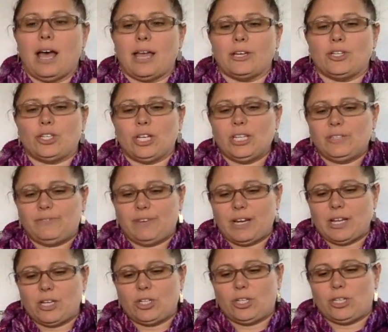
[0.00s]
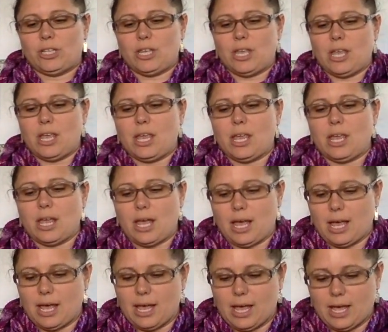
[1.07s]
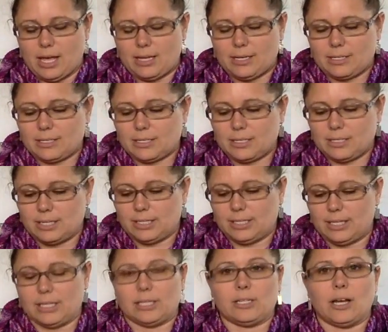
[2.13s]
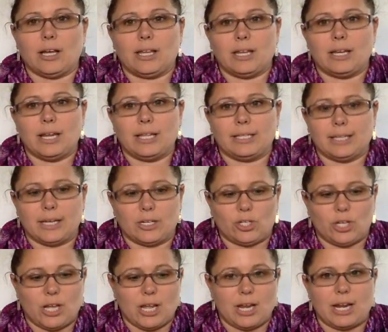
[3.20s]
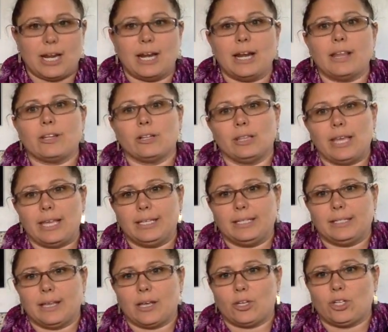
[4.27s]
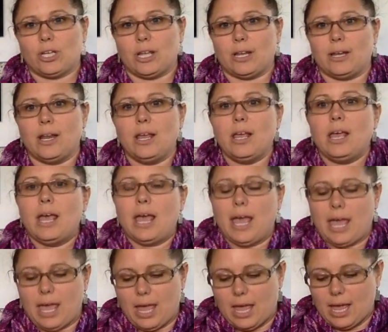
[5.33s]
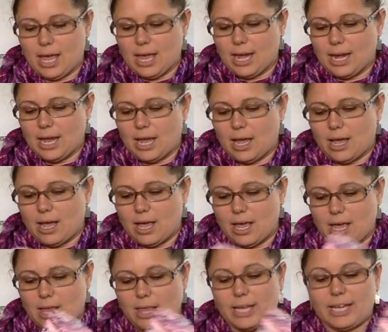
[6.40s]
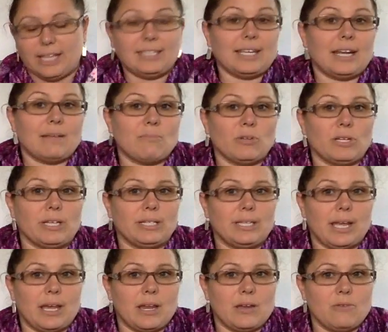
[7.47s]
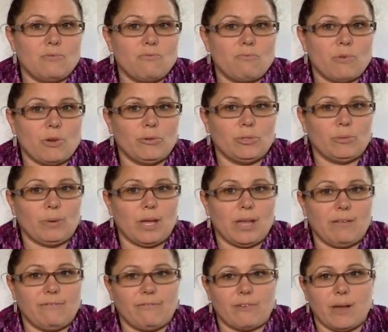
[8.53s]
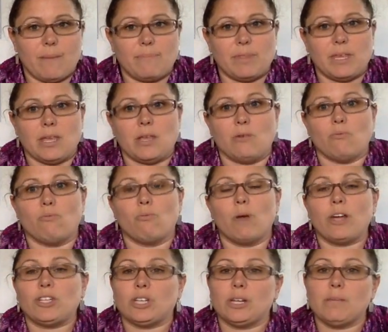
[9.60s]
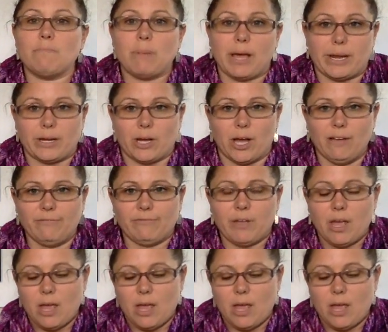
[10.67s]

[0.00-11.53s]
I just finished the the stocking knit section and another lace section, and like I said, I'm only 10 rows away from the Russian bind off.